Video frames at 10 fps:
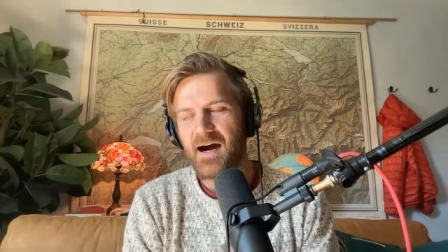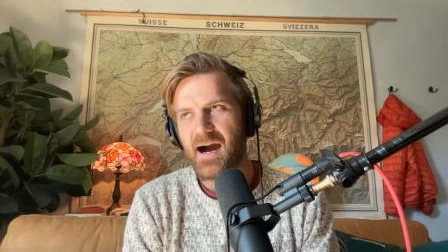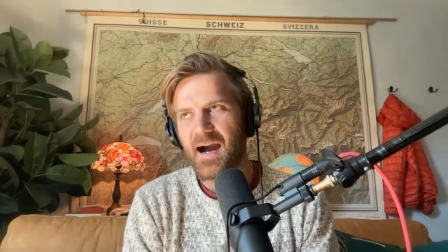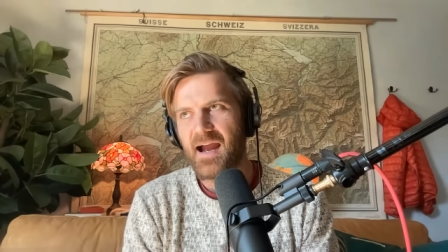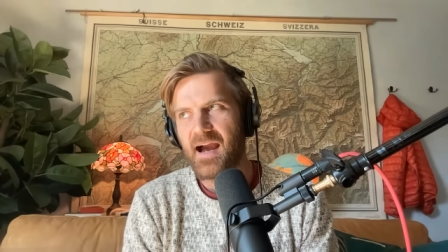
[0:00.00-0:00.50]

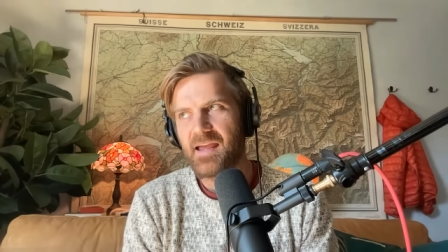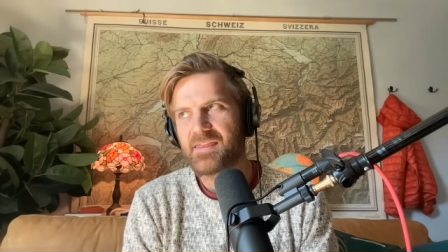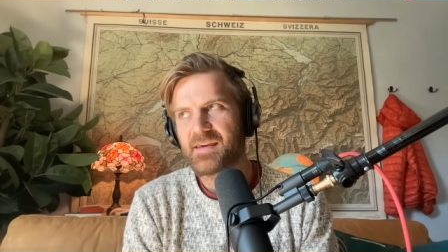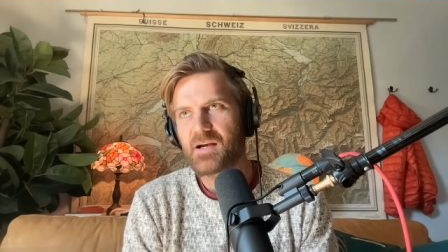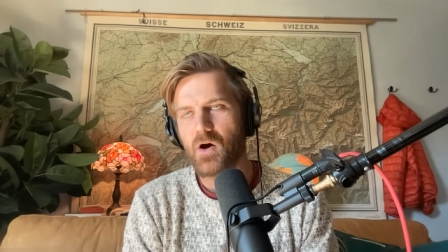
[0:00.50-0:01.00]
I, I
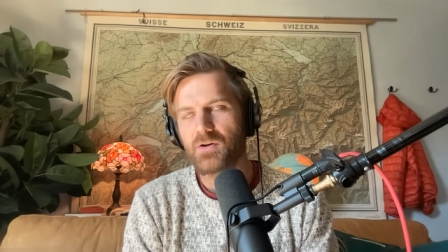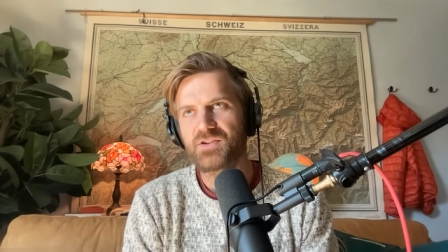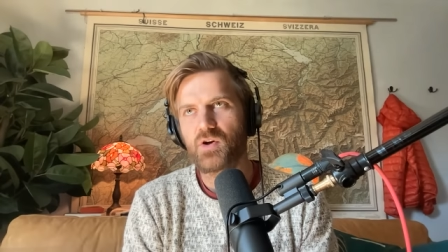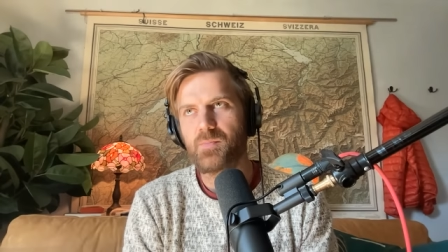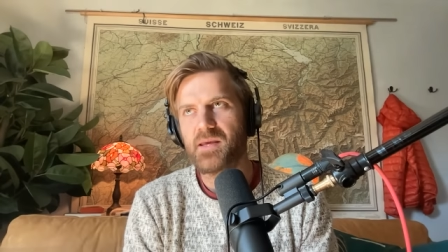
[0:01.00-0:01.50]
think
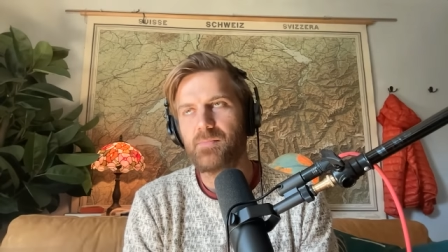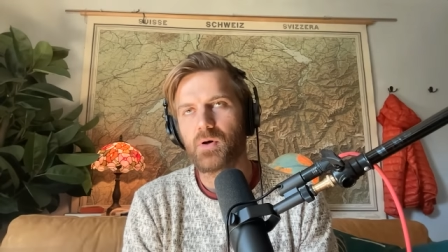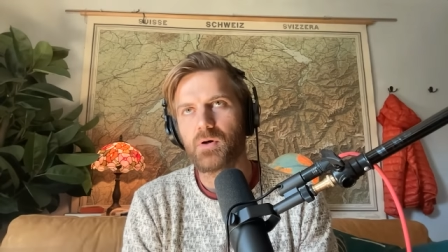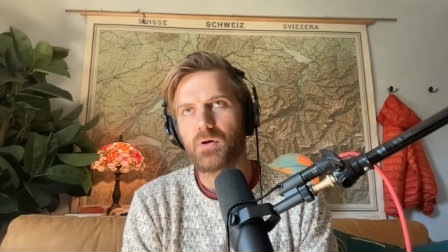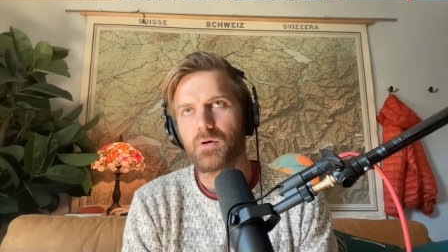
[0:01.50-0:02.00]
also
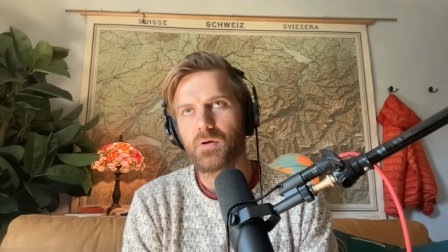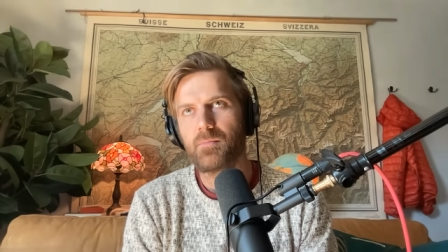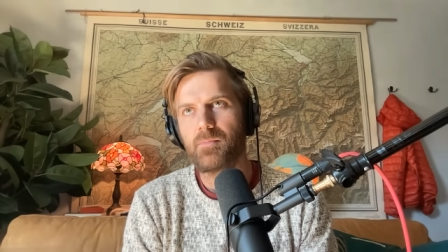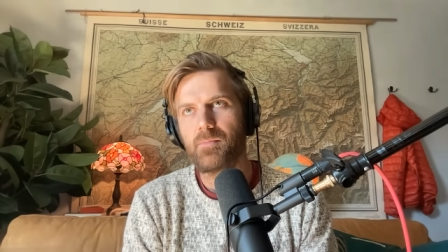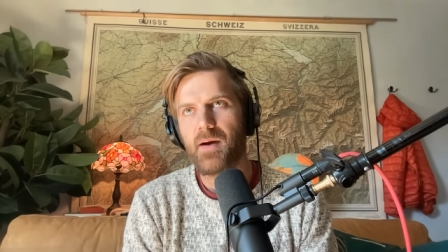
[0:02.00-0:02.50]
people
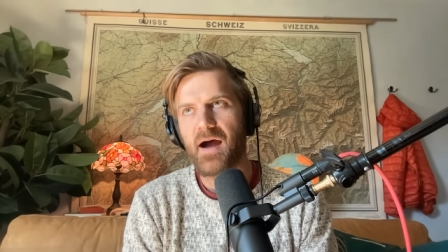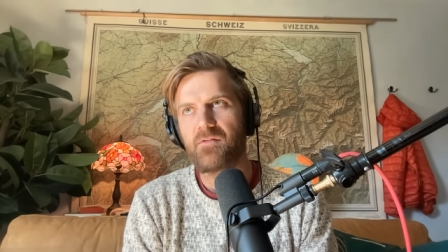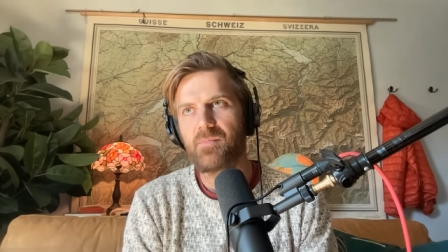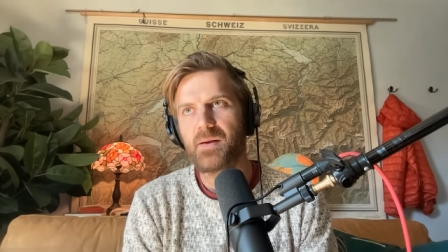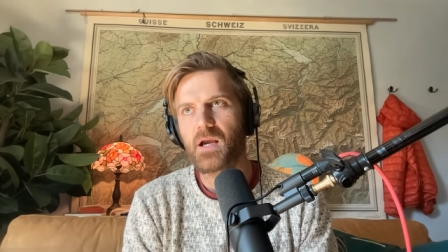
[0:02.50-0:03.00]

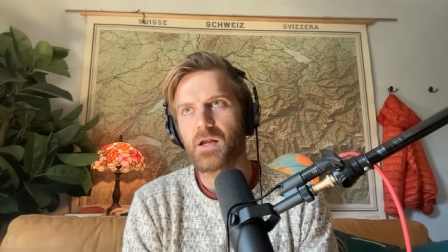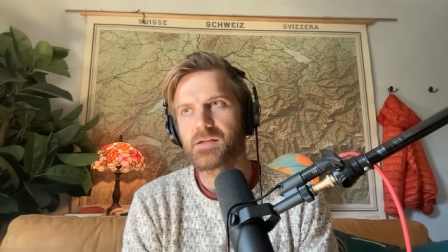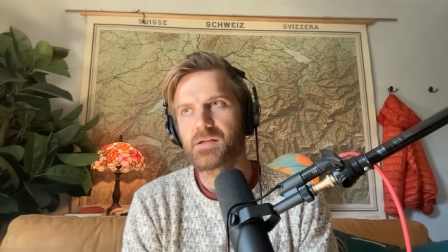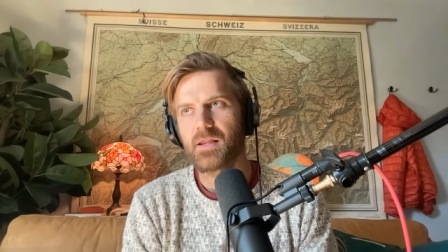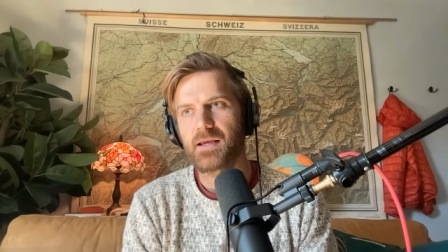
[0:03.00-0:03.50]
have begun
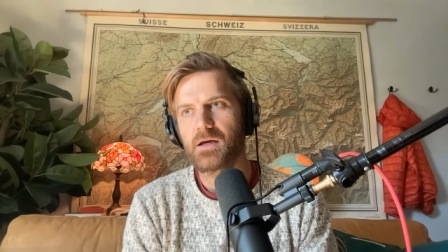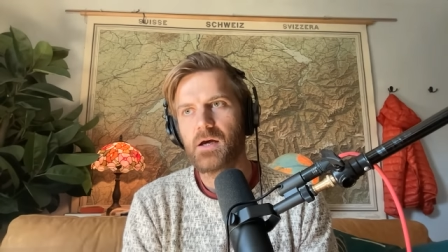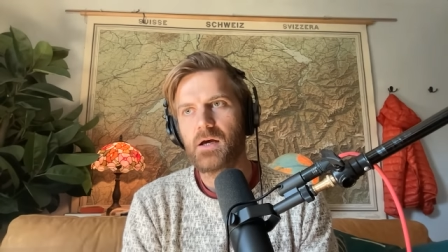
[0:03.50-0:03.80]
to like,